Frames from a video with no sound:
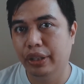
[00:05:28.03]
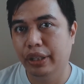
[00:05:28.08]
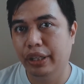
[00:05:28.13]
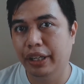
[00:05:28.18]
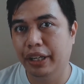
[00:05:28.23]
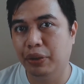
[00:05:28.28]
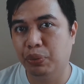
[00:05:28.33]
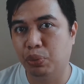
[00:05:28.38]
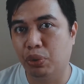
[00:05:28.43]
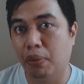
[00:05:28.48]

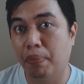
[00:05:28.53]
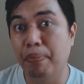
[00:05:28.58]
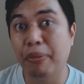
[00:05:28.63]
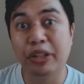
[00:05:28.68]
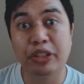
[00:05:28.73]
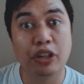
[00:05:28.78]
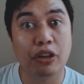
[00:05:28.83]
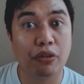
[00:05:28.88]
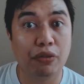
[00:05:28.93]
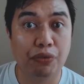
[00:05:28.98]
and we're
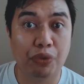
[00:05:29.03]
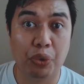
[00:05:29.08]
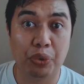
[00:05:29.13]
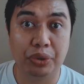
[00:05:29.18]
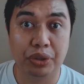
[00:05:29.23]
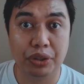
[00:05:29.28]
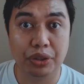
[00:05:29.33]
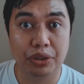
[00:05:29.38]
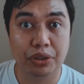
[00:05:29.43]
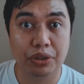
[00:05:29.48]
missing
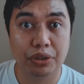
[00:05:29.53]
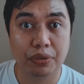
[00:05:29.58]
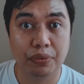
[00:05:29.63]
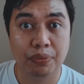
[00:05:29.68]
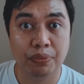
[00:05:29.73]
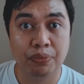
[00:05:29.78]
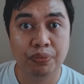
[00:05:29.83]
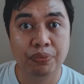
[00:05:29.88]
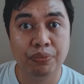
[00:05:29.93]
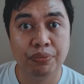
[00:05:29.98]
focus.
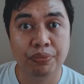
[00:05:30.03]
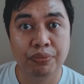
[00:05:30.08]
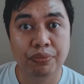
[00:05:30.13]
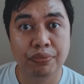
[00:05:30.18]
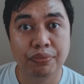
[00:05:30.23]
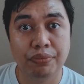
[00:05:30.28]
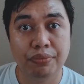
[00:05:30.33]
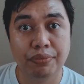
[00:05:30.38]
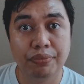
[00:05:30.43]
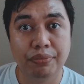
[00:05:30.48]

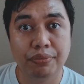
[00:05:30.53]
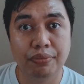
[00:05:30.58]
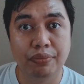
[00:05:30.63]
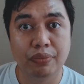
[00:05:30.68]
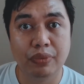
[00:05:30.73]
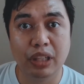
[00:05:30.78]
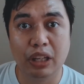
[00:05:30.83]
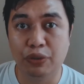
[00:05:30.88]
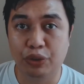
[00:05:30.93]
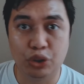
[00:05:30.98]

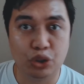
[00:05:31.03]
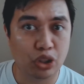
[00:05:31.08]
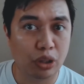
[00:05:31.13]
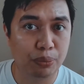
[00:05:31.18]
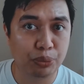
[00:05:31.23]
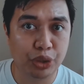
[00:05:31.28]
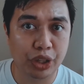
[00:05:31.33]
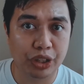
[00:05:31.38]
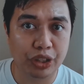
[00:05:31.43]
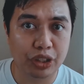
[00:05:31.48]
Now if a
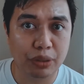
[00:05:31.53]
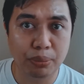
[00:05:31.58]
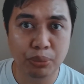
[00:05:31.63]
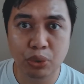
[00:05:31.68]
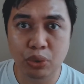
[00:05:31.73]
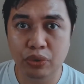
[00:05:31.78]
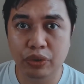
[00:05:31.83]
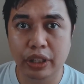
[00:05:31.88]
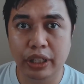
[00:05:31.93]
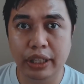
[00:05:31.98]
subject's
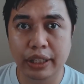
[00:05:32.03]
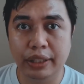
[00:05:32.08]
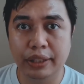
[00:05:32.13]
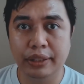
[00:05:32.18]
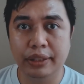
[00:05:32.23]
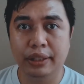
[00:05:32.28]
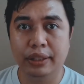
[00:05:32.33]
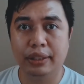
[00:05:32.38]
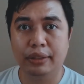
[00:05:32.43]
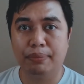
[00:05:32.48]

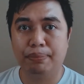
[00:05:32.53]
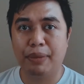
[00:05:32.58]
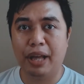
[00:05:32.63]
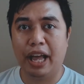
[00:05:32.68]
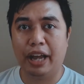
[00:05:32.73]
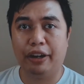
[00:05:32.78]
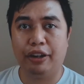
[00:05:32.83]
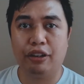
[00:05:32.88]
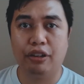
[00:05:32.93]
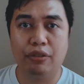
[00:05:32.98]
moving
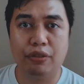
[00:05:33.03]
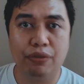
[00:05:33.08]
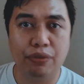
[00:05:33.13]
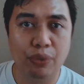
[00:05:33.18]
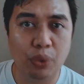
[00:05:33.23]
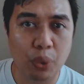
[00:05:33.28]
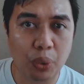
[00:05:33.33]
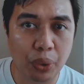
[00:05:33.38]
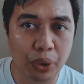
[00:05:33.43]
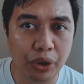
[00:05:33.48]
back and
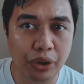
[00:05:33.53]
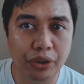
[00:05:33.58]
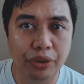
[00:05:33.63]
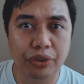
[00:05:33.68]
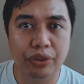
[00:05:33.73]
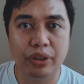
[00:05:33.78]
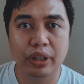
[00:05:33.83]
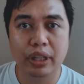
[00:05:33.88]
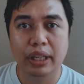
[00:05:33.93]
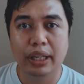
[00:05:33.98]

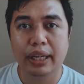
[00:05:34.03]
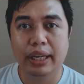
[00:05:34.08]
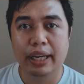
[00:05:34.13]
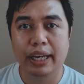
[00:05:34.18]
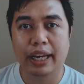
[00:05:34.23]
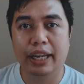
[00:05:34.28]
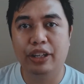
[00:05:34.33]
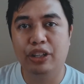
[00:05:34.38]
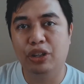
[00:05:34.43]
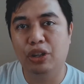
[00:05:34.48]
forth
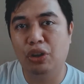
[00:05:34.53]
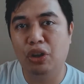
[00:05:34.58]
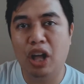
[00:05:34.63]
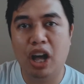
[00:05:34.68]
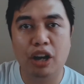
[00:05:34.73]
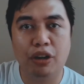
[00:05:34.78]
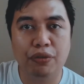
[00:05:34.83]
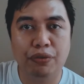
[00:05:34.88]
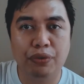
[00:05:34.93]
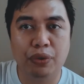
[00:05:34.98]
and you
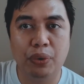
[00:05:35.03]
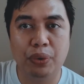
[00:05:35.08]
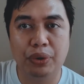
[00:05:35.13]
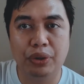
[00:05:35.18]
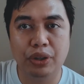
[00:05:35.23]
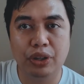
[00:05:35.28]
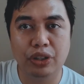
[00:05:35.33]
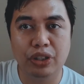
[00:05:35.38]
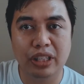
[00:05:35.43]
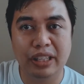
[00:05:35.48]
lock
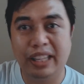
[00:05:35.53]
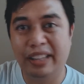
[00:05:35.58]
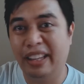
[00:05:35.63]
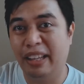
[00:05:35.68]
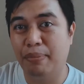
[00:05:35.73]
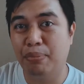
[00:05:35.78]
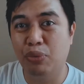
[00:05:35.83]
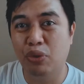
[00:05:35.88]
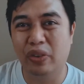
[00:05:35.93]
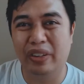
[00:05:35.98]
focus and then they
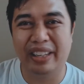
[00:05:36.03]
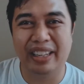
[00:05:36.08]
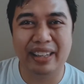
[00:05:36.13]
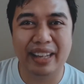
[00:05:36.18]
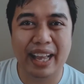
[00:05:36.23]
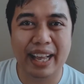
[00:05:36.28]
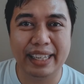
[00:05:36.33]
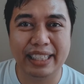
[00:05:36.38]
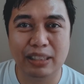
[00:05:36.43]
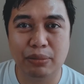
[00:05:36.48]
move in the
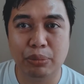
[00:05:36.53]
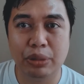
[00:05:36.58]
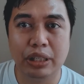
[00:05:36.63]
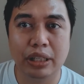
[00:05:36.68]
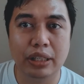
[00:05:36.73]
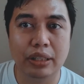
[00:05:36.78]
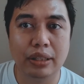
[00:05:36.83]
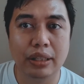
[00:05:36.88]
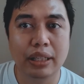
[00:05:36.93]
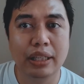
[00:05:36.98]
last
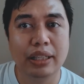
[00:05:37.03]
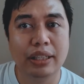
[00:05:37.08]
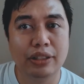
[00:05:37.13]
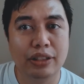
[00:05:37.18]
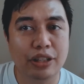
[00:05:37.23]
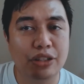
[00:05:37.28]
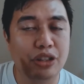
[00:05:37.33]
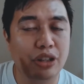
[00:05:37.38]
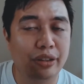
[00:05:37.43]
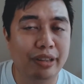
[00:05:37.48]
minute,
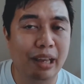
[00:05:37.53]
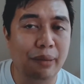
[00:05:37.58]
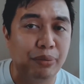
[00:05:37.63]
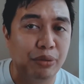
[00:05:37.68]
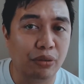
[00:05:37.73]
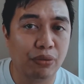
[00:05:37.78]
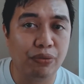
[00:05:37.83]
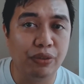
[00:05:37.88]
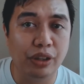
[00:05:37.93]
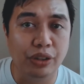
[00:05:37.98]
since the depth
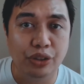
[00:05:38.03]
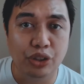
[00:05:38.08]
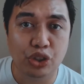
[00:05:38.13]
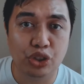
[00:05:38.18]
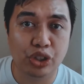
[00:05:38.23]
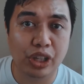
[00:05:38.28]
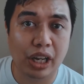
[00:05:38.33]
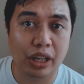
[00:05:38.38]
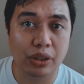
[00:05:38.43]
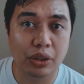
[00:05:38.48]
of field is
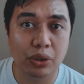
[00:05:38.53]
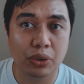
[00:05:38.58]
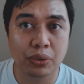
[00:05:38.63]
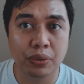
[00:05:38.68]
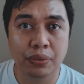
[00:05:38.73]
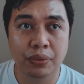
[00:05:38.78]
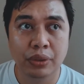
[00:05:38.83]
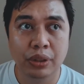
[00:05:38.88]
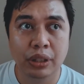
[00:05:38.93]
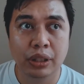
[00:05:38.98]
shallow
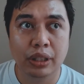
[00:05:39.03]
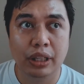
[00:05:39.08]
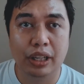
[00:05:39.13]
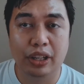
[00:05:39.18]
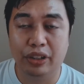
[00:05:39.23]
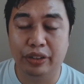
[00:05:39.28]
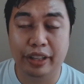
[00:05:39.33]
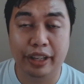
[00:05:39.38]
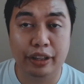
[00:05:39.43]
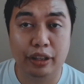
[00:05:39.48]
and
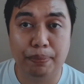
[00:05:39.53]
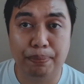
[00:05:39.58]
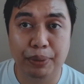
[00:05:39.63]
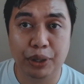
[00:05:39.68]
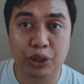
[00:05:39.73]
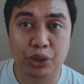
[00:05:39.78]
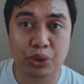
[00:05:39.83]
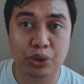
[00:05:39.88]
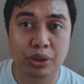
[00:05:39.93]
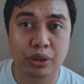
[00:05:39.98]
you take a
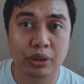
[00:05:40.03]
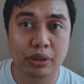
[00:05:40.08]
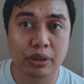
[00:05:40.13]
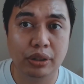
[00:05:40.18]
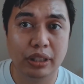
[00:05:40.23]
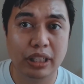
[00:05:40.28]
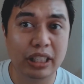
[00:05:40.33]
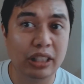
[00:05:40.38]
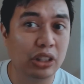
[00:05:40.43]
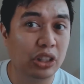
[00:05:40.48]
picture,
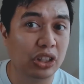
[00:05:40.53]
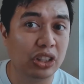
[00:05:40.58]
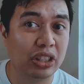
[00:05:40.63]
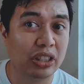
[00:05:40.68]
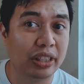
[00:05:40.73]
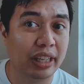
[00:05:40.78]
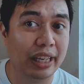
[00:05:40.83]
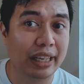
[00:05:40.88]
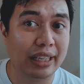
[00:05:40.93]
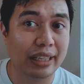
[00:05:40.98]
it looks
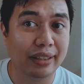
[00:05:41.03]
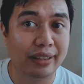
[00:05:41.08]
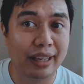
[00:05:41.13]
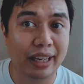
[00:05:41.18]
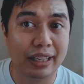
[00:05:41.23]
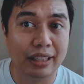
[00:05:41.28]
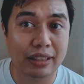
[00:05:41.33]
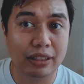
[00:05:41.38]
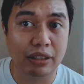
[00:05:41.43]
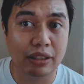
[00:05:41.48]
like that